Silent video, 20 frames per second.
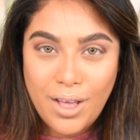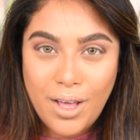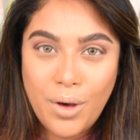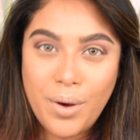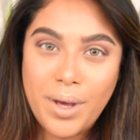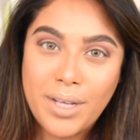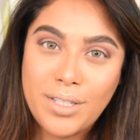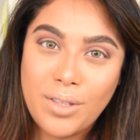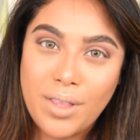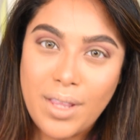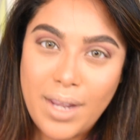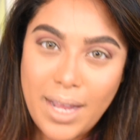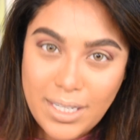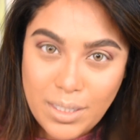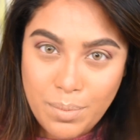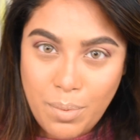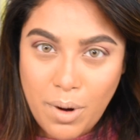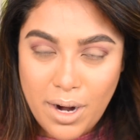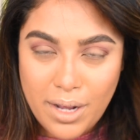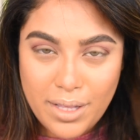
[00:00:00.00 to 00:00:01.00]
Okay, so the
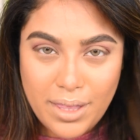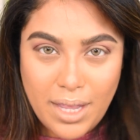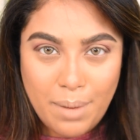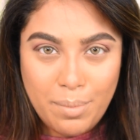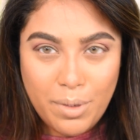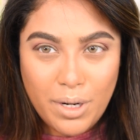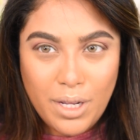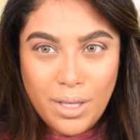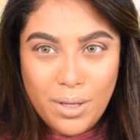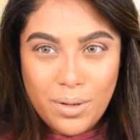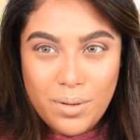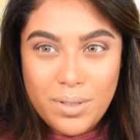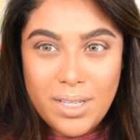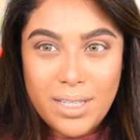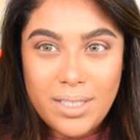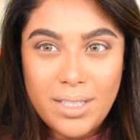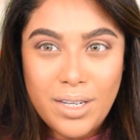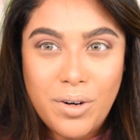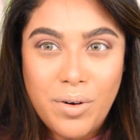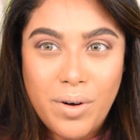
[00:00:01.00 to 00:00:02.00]
next product that I'm going to use
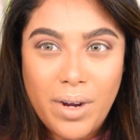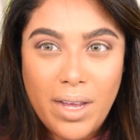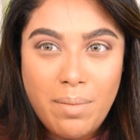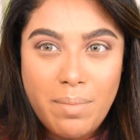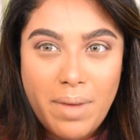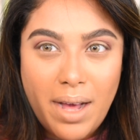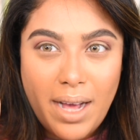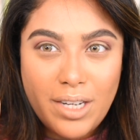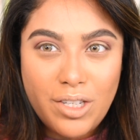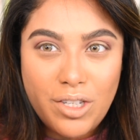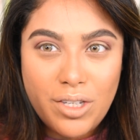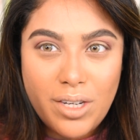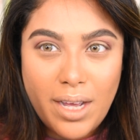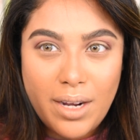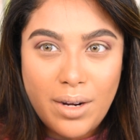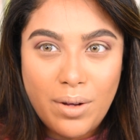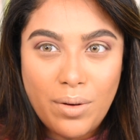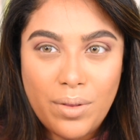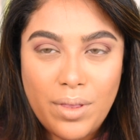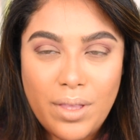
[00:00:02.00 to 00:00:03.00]
is a cream
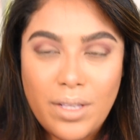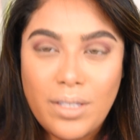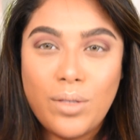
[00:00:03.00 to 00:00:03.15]
eyeshadow.